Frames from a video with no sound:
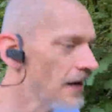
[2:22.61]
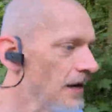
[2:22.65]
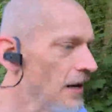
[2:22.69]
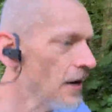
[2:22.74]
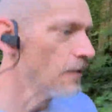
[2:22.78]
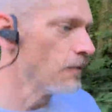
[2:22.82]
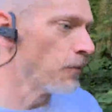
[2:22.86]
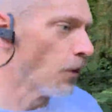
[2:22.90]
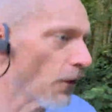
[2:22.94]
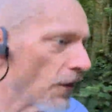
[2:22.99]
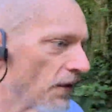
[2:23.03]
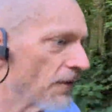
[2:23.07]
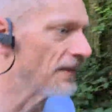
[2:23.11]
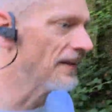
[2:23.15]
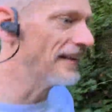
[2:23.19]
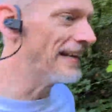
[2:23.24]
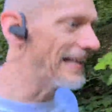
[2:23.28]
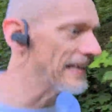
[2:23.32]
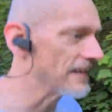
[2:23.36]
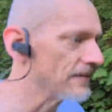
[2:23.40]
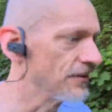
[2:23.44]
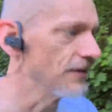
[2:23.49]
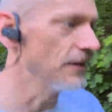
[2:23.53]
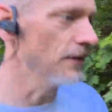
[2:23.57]
one of the
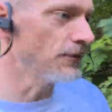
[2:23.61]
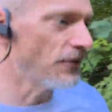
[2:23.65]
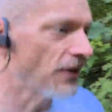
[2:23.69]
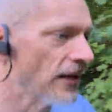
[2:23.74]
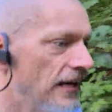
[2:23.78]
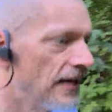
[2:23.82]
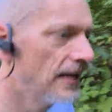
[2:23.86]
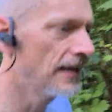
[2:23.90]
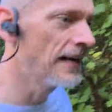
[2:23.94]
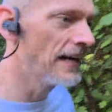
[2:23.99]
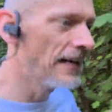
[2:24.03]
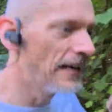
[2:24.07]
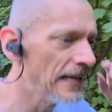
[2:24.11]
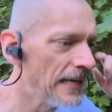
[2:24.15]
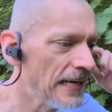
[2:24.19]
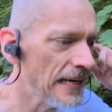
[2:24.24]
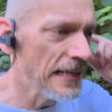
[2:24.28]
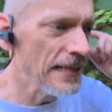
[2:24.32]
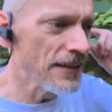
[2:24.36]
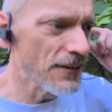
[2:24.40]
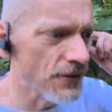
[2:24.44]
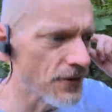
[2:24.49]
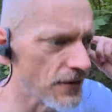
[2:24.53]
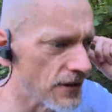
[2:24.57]
negatives,
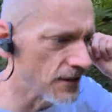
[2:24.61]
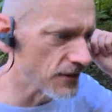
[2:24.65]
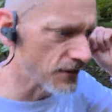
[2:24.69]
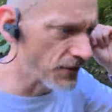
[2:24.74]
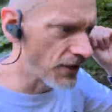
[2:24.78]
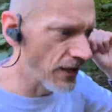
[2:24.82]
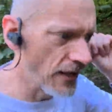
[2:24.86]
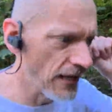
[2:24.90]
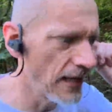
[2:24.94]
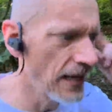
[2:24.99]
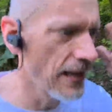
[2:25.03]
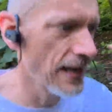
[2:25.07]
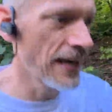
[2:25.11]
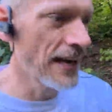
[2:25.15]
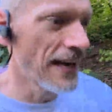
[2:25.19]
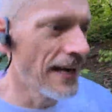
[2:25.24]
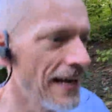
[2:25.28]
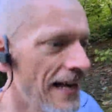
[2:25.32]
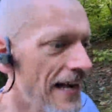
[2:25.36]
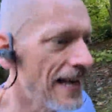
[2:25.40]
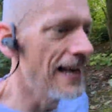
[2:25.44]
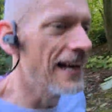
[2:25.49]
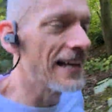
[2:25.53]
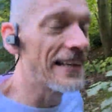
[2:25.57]
is that
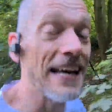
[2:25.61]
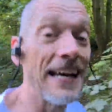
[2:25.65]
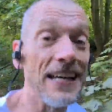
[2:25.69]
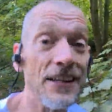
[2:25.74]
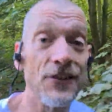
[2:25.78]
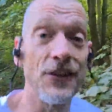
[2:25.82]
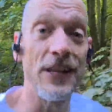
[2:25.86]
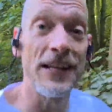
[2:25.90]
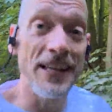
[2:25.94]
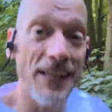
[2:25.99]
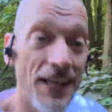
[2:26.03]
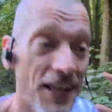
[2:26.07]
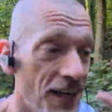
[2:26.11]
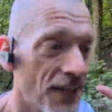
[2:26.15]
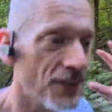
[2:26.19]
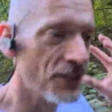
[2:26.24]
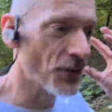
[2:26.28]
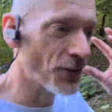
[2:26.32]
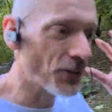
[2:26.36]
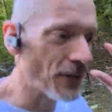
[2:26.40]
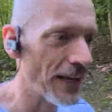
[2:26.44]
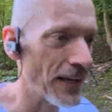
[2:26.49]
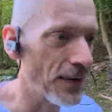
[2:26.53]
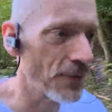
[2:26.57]
occasionally I just
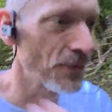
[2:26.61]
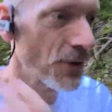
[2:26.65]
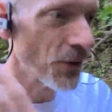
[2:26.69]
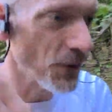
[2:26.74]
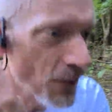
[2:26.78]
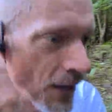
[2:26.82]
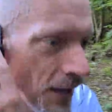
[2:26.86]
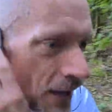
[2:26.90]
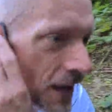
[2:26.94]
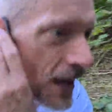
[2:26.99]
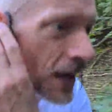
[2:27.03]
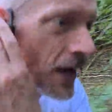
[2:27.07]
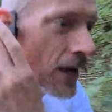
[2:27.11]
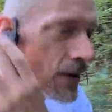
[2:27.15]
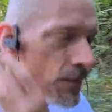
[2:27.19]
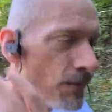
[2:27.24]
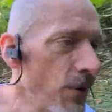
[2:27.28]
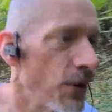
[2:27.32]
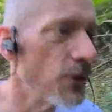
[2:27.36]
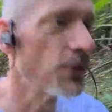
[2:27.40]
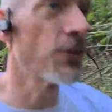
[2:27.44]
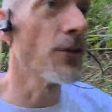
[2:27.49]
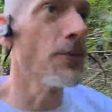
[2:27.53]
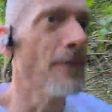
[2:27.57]
have to
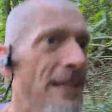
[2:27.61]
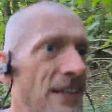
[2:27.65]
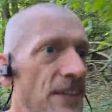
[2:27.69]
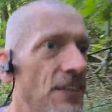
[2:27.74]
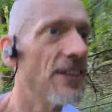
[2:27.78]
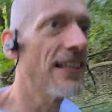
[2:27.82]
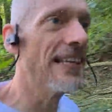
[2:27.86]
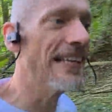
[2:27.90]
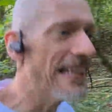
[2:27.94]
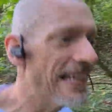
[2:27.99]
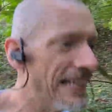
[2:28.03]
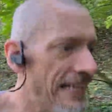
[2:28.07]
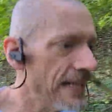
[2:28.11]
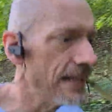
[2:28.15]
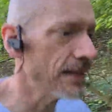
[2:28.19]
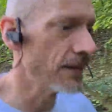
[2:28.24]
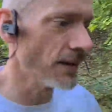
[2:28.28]
push them into the ear.